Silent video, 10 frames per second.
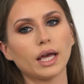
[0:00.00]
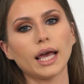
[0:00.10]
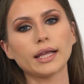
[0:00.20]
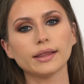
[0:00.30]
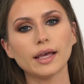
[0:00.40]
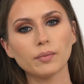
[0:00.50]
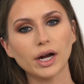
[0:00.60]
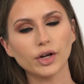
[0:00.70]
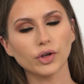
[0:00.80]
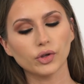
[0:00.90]
And then
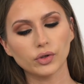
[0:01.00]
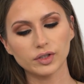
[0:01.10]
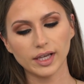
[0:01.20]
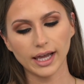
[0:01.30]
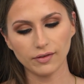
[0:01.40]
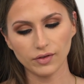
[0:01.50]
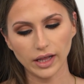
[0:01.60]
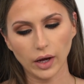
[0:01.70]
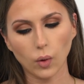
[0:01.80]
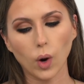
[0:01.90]
Mario used Caviar
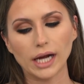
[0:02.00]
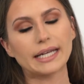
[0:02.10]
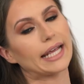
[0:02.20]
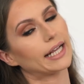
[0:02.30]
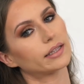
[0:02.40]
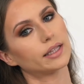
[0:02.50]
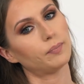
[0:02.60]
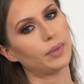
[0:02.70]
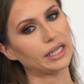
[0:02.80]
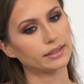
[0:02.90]
Equine Naked
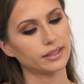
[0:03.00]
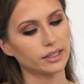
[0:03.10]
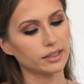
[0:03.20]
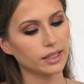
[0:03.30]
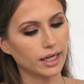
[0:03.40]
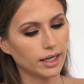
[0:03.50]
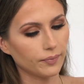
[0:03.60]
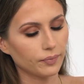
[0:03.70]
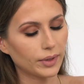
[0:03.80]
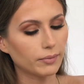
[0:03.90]
Lip Pencil,
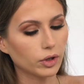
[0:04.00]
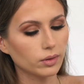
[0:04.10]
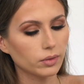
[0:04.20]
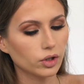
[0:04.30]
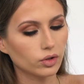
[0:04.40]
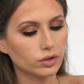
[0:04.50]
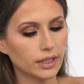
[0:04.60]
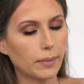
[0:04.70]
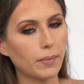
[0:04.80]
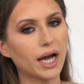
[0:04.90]
but I'm gonna be
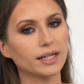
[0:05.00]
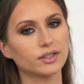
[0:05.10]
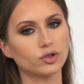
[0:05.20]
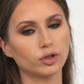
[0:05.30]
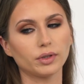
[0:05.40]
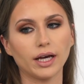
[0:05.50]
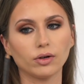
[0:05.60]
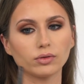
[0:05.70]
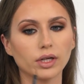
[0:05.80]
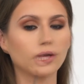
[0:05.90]
using MAC Strip
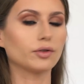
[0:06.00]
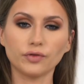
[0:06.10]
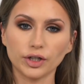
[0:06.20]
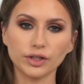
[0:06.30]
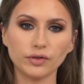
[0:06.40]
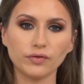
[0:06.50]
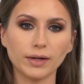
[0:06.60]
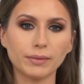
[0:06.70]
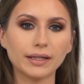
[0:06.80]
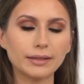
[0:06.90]
Down to further
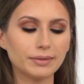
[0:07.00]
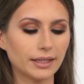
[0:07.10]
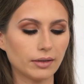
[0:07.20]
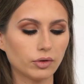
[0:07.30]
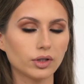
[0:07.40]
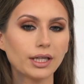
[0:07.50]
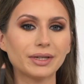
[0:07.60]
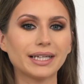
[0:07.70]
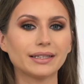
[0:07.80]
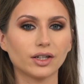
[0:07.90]
define my lips, and I'm gonna keep
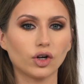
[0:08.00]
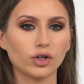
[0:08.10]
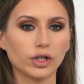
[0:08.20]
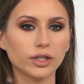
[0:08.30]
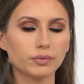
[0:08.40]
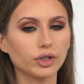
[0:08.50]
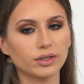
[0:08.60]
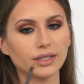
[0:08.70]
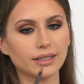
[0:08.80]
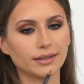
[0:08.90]
it at the corners because
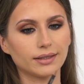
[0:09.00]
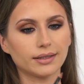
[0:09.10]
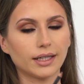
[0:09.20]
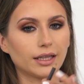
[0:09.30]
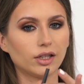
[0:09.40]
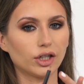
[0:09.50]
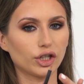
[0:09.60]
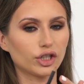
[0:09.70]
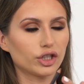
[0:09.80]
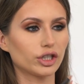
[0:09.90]
this is slightly
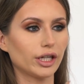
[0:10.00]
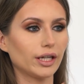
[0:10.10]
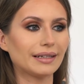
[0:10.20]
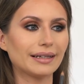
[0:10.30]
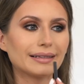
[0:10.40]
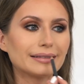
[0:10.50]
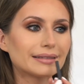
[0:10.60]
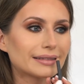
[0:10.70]
darker shade and